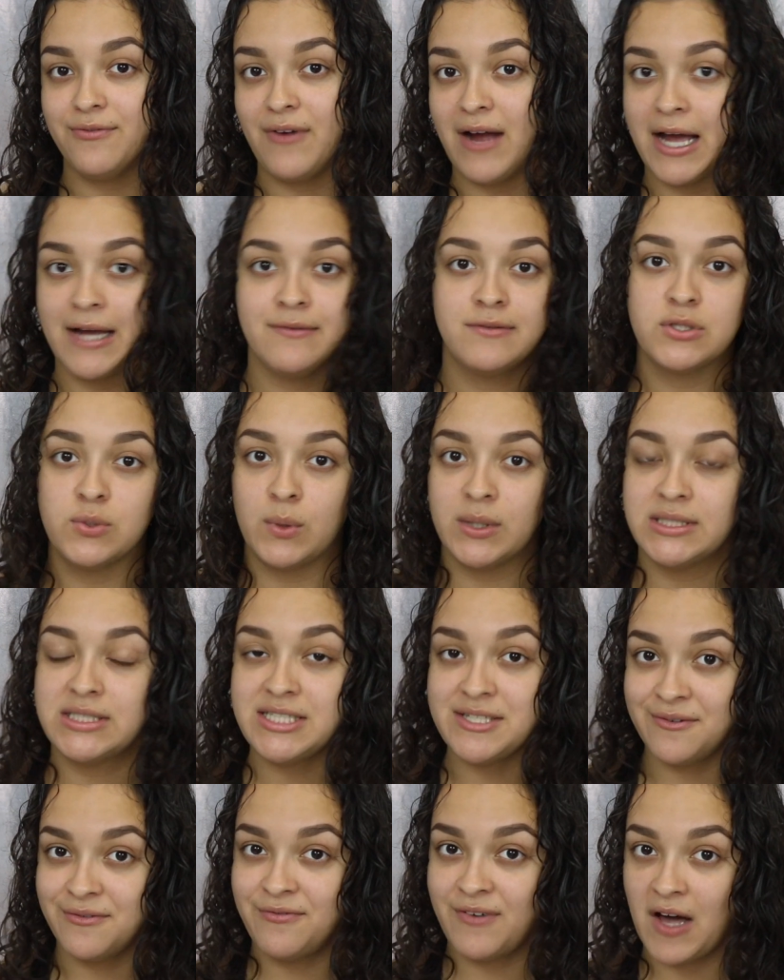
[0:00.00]

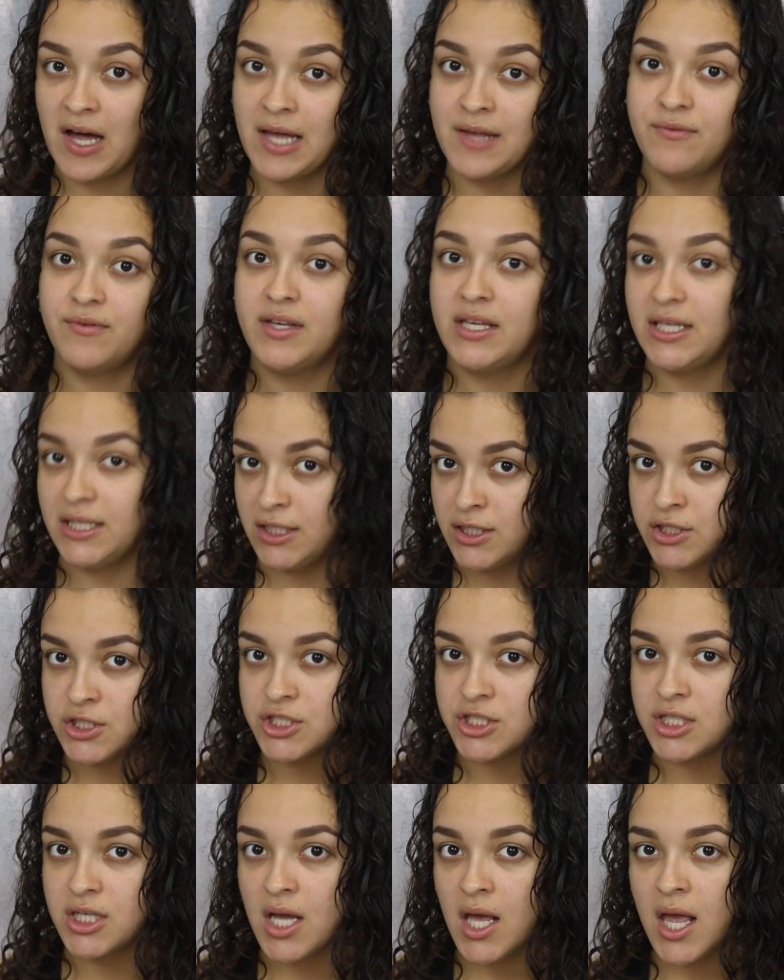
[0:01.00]
$5.25
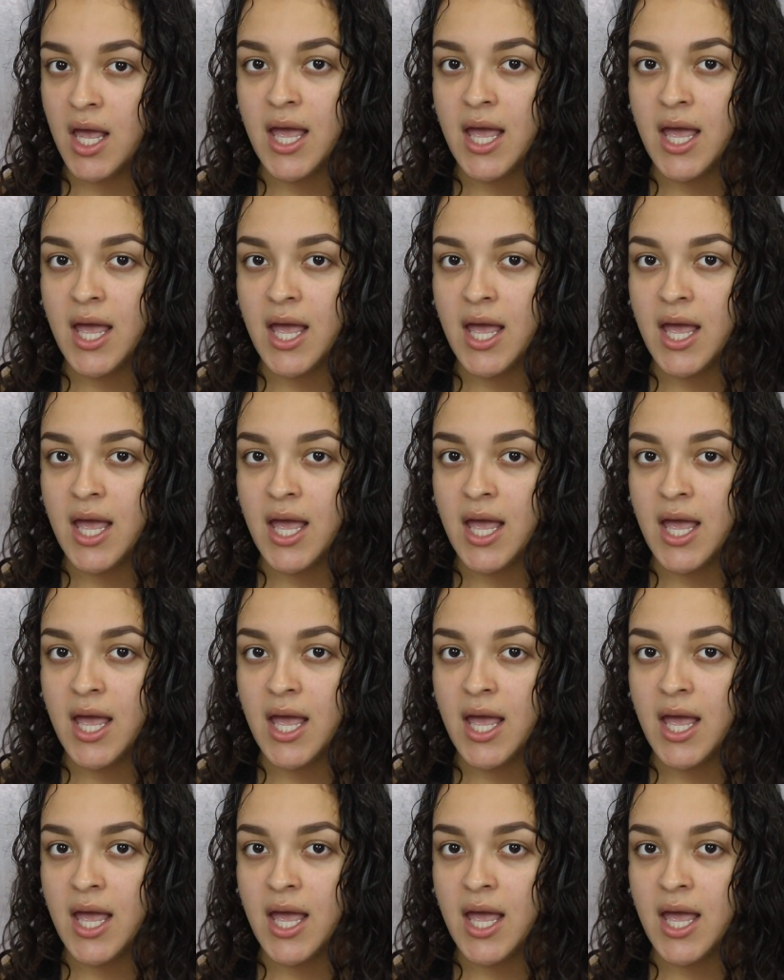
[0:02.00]
each.